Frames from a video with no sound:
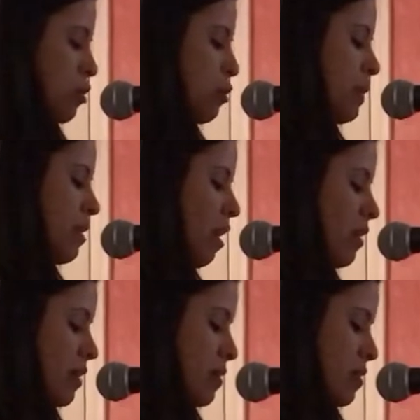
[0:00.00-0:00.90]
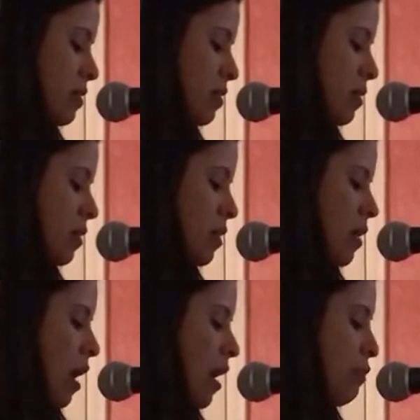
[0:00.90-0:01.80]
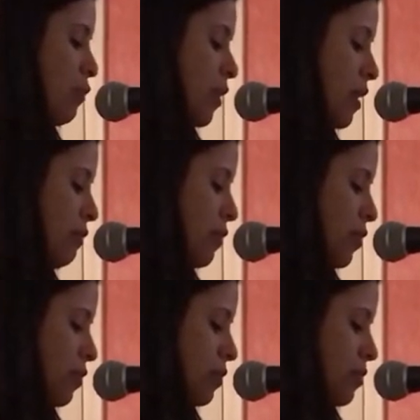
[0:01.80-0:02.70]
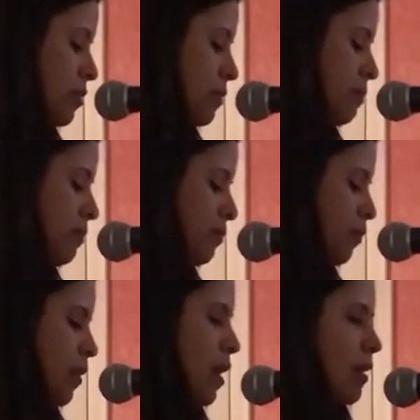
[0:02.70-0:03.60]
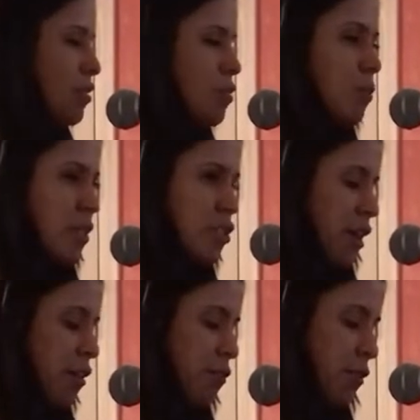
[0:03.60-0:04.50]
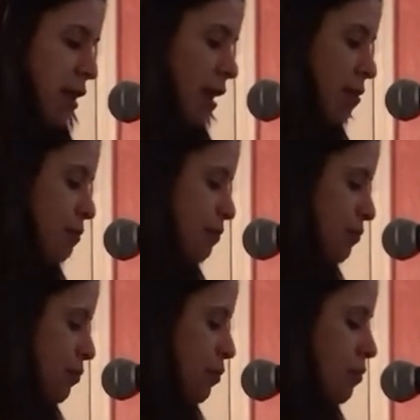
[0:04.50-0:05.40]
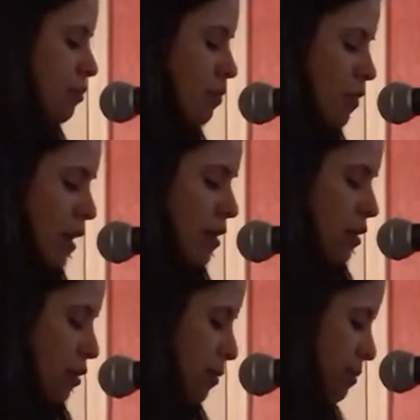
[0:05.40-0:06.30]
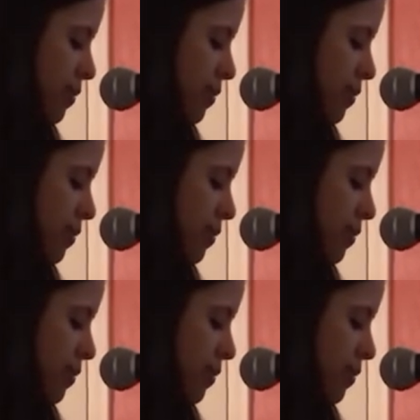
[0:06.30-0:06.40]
To be honest, I forgive you. I just wish I could forget. Thank you.